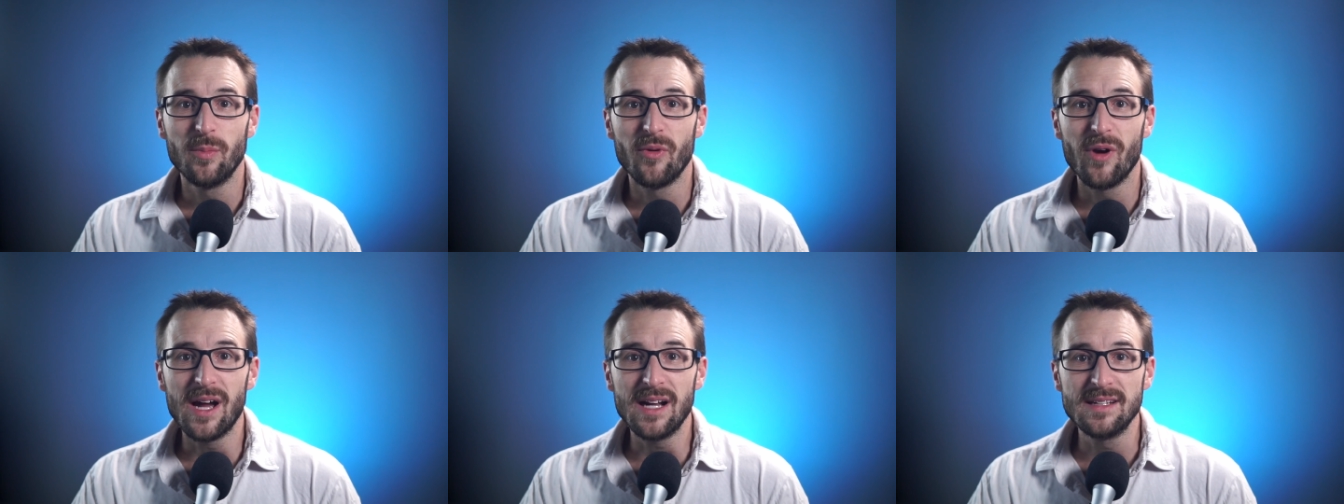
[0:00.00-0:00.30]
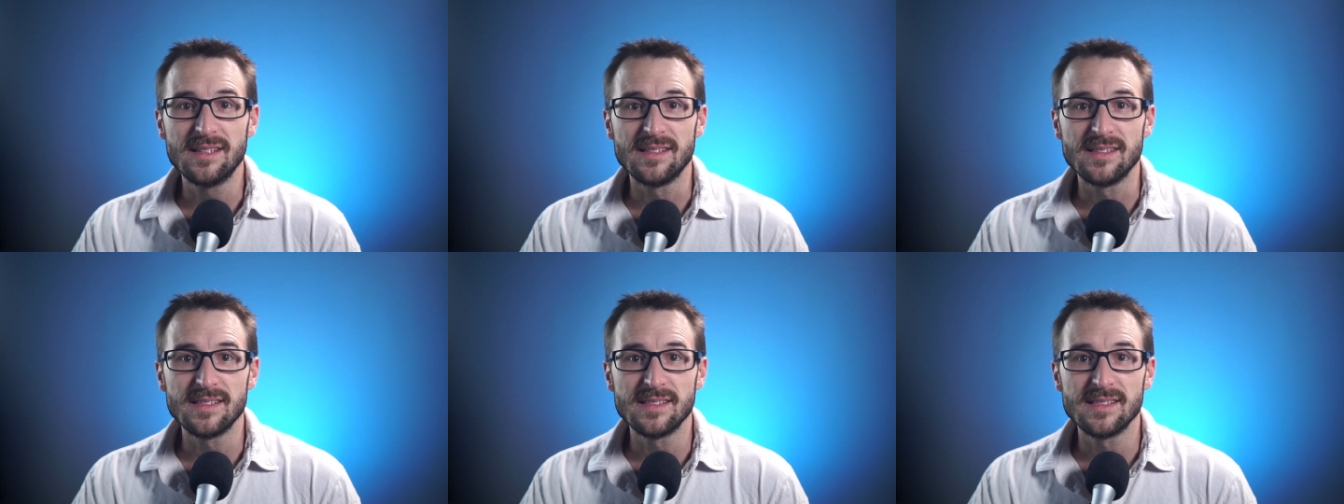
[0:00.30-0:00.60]

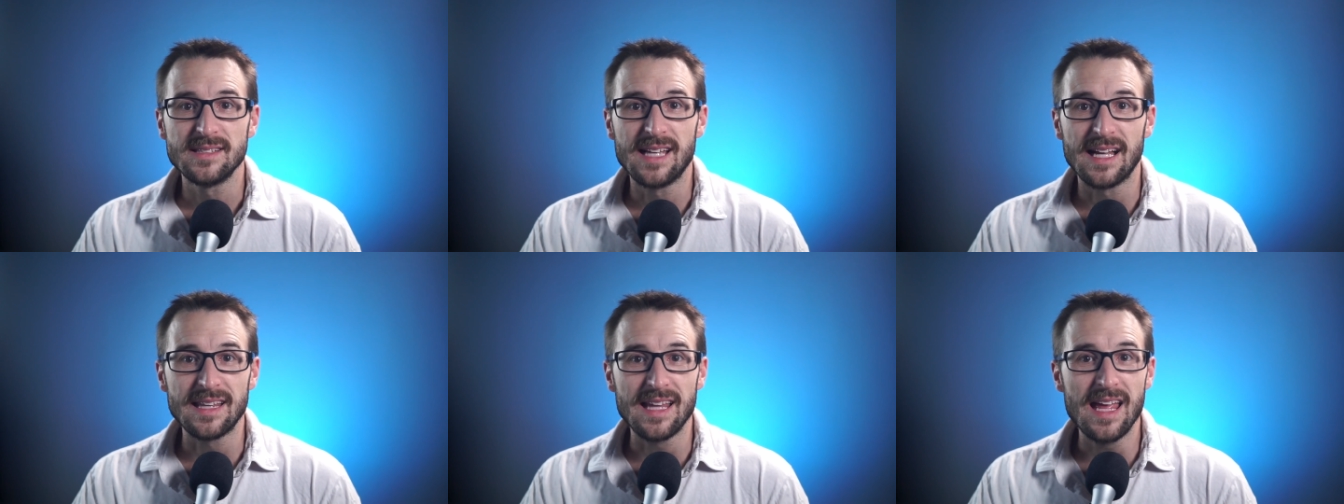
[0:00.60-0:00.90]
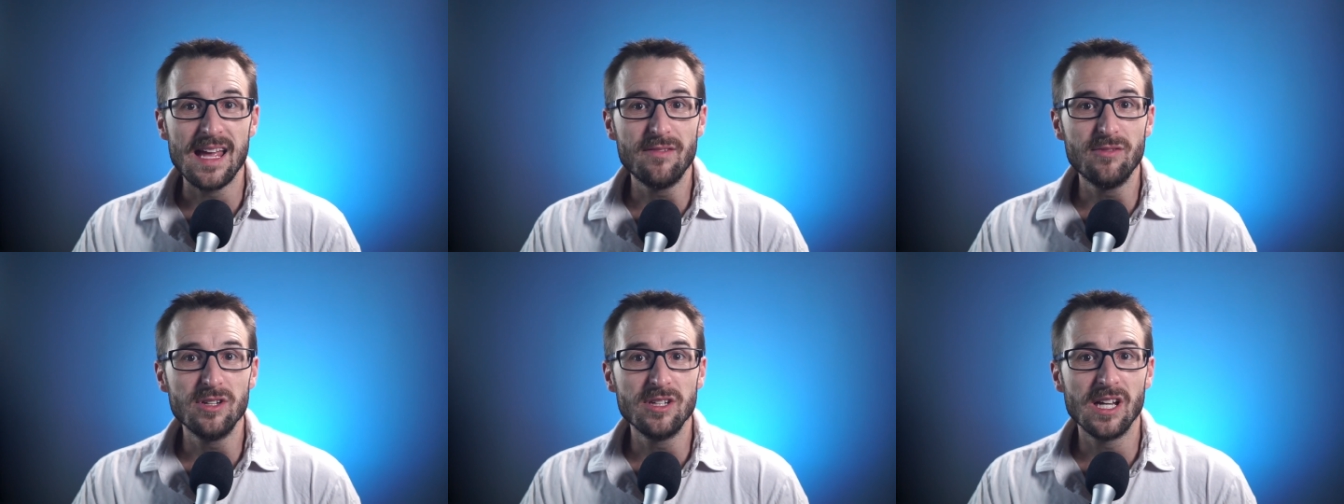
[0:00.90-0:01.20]
practice that
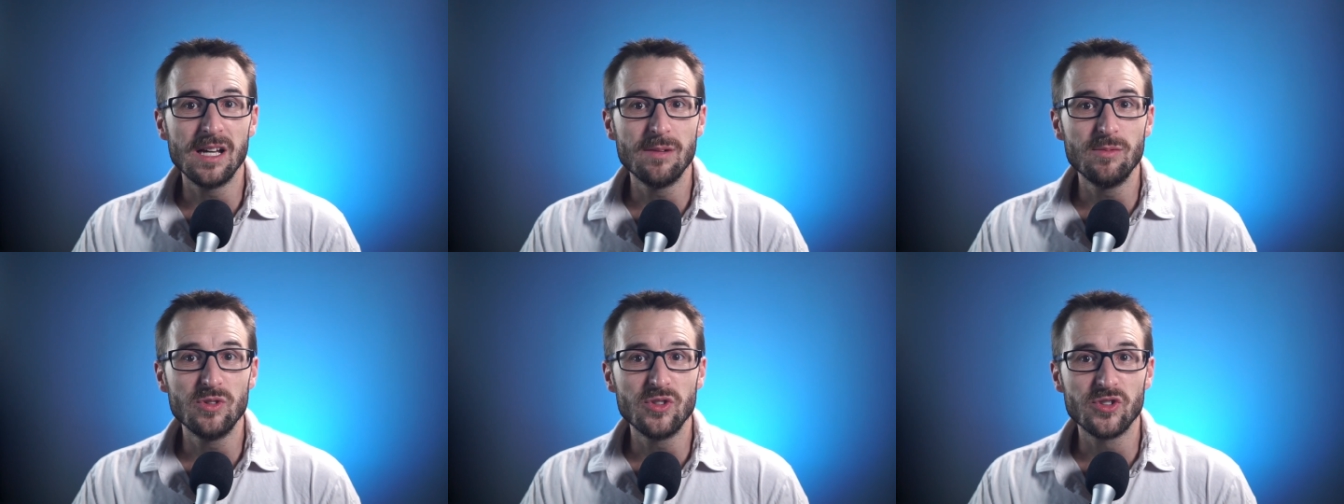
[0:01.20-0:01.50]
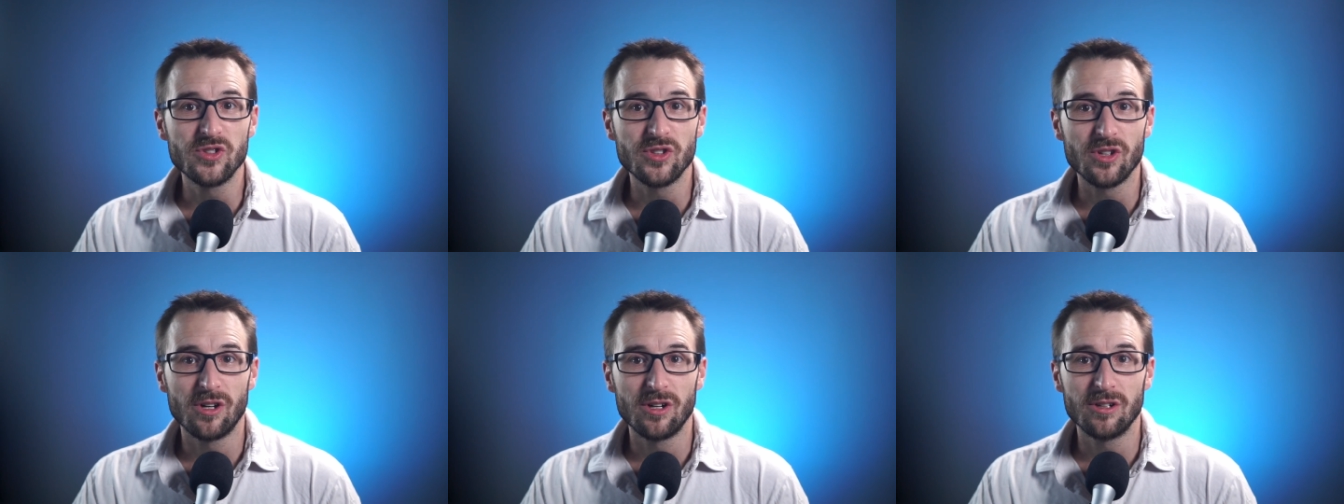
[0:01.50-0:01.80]
every time you
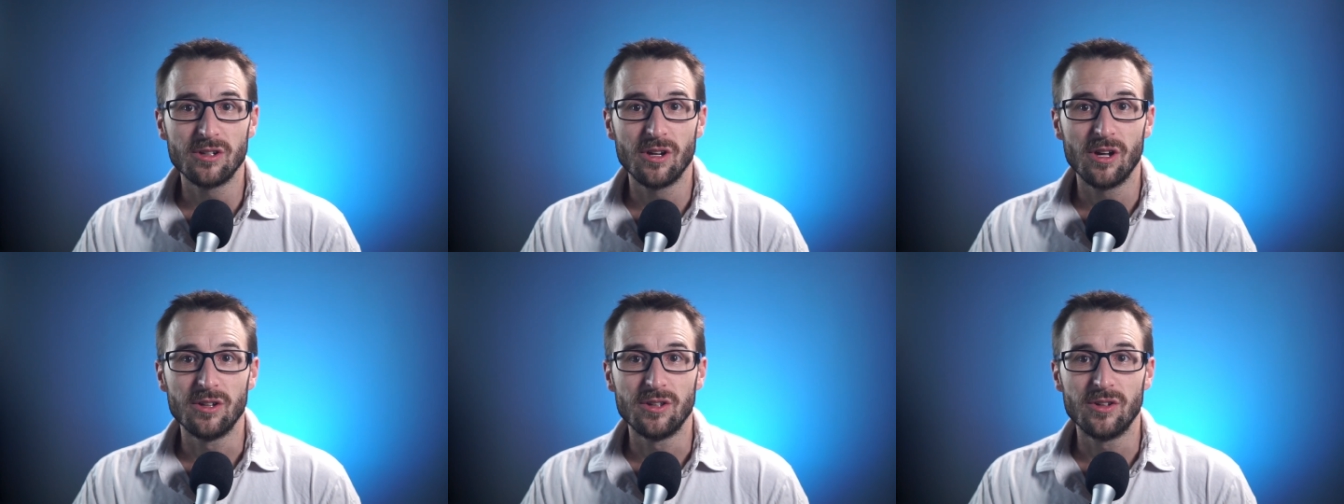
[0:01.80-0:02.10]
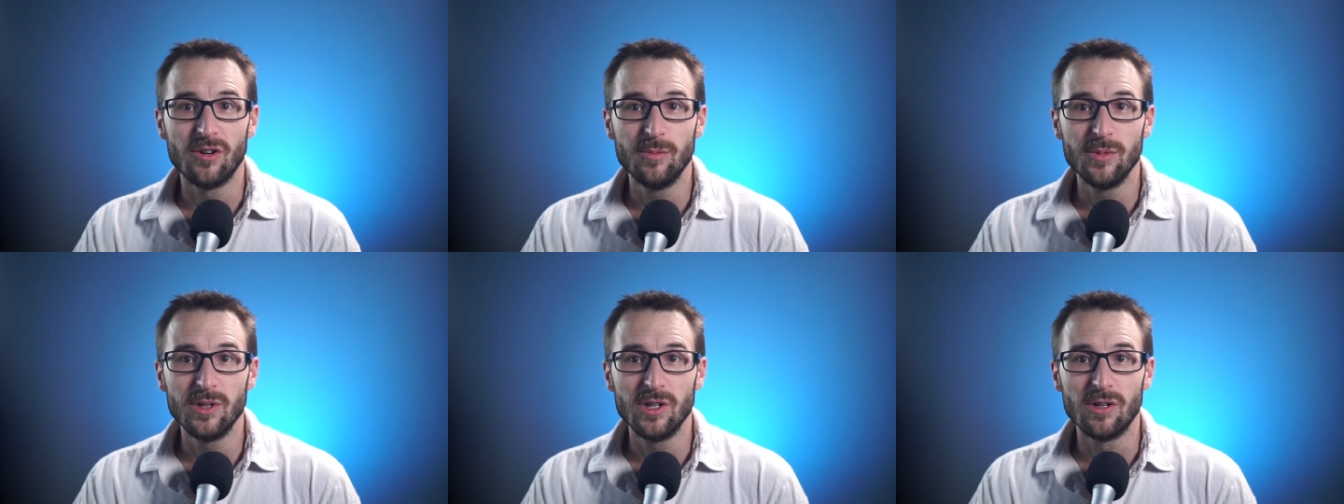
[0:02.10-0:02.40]
start a
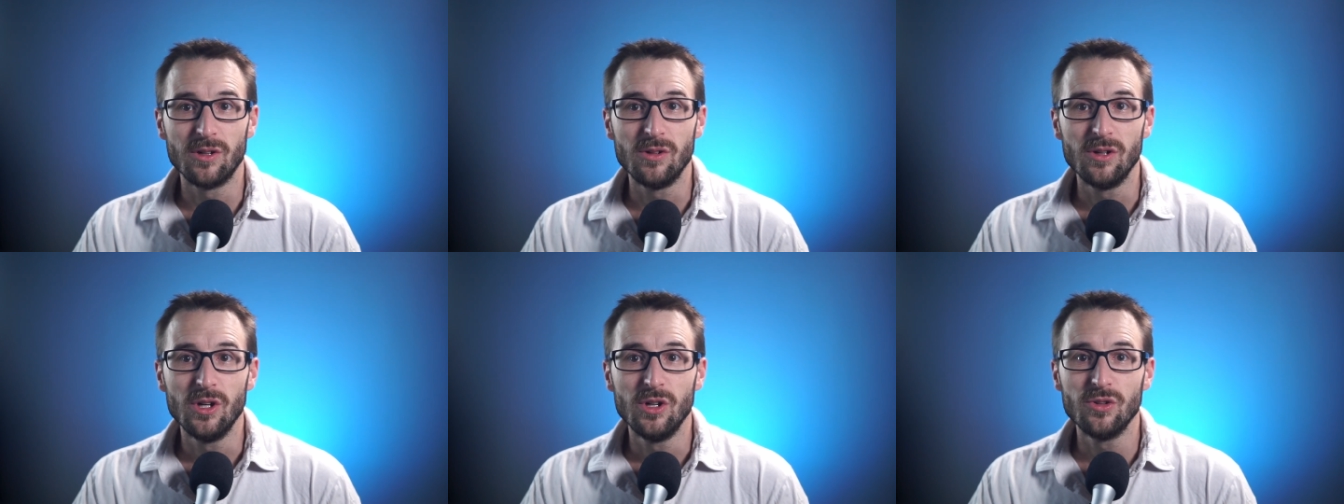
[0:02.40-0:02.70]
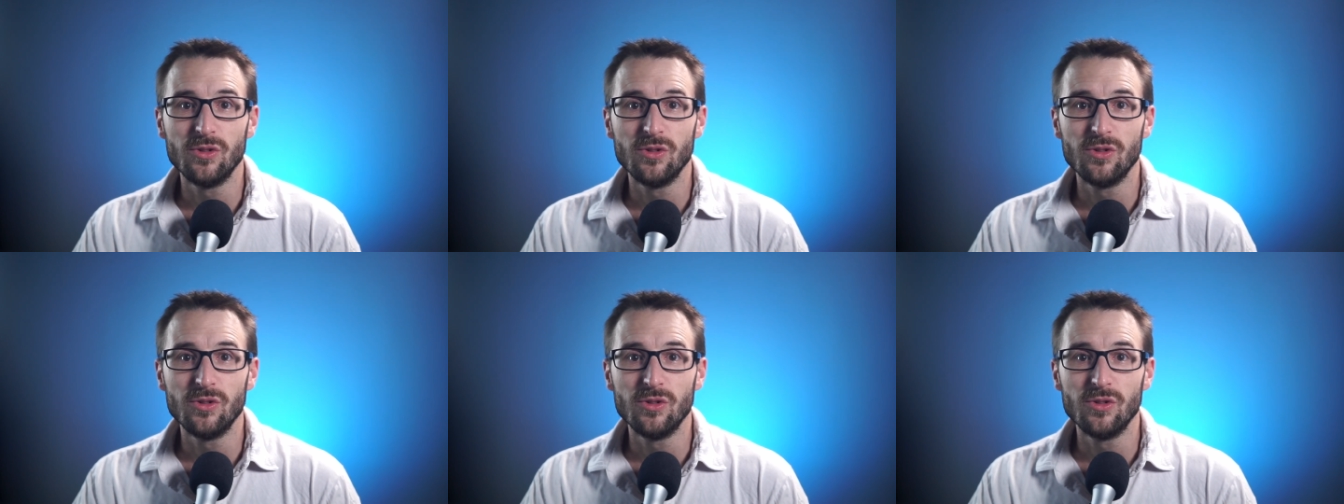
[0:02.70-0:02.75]
terminal